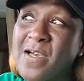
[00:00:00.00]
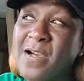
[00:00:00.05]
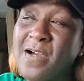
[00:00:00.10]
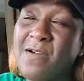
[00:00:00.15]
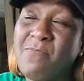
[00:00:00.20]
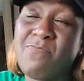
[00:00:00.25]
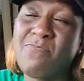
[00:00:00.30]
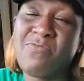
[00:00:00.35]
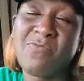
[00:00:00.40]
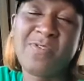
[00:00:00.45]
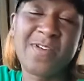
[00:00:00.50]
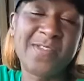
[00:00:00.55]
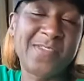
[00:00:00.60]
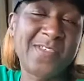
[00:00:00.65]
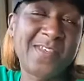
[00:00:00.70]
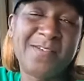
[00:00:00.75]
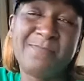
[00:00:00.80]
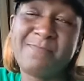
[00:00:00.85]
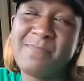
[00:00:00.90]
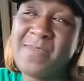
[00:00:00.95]

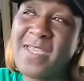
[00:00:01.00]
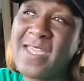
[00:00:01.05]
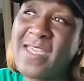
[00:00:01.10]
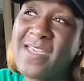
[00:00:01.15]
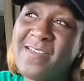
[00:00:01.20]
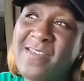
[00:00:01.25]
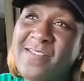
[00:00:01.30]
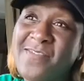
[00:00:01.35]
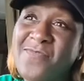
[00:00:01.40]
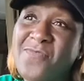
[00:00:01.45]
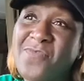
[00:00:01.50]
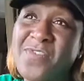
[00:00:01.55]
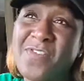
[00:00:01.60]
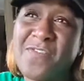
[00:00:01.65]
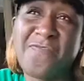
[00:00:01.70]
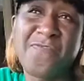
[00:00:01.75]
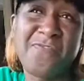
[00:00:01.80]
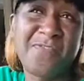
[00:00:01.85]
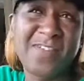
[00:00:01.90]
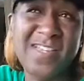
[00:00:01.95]
A man with
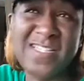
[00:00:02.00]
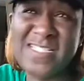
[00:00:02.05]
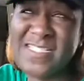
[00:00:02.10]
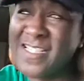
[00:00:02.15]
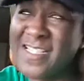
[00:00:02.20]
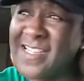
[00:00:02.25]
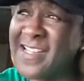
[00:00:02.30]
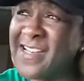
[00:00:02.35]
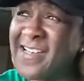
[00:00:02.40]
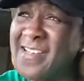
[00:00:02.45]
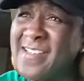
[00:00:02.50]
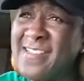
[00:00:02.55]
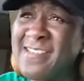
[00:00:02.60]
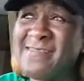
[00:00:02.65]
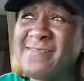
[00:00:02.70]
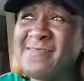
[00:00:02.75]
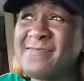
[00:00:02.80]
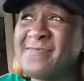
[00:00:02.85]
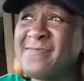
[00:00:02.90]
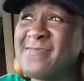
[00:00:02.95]
a fresh
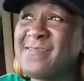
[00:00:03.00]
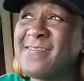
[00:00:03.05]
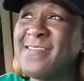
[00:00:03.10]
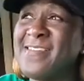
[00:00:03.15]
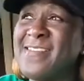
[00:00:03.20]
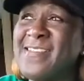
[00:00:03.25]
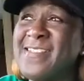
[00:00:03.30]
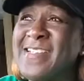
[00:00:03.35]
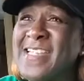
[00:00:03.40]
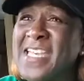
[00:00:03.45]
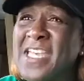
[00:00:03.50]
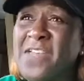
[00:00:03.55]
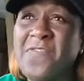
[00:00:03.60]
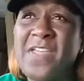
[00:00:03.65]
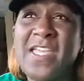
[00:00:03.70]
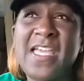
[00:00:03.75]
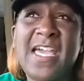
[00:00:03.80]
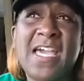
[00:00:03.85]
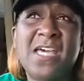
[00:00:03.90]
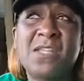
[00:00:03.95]
cut, if
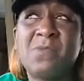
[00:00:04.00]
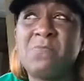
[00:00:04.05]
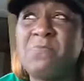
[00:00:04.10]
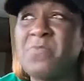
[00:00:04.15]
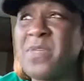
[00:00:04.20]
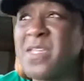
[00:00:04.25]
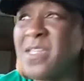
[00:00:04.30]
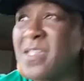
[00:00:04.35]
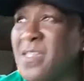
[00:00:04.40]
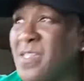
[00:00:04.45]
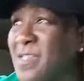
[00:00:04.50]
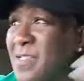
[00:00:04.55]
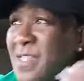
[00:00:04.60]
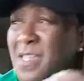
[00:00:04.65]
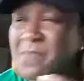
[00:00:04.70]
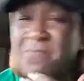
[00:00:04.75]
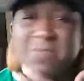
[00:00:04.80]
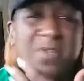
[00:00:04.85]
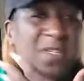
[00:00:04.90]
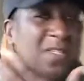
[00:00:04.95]
he got a beard,
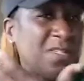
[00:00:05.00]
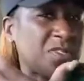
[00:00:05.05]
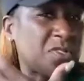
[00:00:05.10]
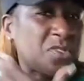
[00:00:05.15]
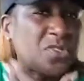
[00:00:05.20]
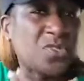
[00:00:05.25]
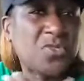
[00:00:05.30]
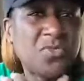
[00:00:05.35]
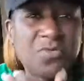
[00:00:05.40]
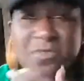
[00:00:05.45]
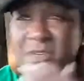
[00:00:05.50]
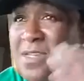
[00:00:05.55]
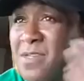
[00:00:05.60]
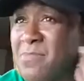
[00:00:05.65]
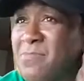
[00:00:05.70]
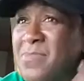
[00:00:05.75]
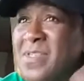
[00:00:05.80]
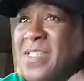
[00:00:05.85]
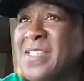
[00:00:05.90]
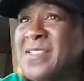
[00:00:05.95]
that beard is
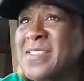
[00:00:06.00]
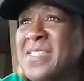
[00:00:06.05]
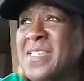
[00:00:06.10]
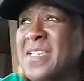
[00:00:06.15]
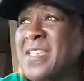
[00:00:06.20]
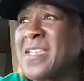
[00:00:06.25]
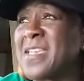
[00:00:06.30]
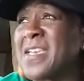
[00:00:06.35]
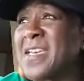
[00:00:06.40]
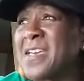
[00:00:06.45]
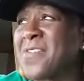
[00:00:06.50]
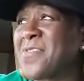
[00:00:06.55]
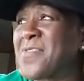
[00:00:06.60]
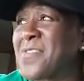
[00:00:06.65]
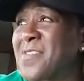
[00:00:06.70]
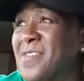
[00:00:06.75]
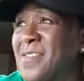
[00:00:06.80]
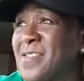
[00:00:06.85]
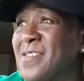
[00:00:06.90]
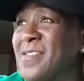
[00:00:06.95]
trimmed and
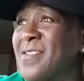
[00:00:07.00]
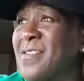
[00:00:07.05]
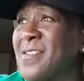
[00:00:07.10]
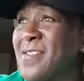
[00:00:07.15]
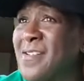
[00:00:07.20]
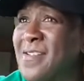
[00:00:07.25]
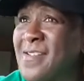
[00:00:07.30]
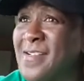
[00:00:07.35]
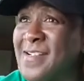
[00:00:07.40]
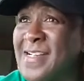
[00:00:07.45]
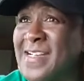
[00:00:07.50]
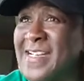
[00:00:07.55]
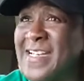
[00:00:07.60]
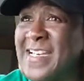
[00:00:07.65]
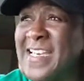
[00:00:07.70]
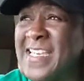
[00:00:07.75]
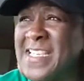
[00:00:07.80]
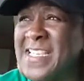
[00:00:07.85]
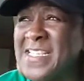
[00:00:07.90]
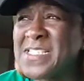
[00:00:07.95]
together.
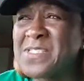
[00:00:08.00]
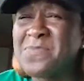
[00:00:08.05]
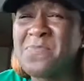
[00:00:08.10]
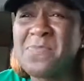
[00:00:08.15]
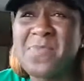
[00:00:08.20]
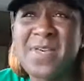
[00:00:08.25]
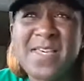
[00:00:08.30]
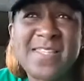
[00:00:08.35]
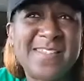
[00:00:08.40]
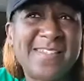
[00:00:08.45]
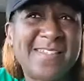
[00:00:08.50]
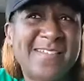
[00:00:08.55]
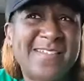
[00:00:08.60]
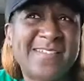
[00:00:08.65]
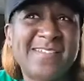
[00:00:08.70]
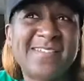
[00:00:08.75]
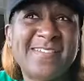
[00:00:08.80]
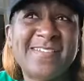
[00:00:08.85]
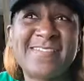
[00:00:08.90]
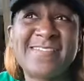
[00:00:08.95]
He's smelling
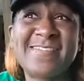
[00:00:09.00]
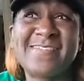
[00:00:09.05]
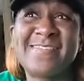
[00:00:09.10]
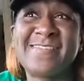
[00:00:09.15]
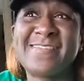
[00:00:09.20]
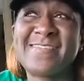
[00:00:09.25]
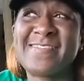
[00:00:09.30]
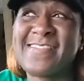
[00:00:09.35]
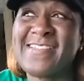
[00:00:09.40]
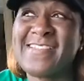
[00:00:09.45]
good.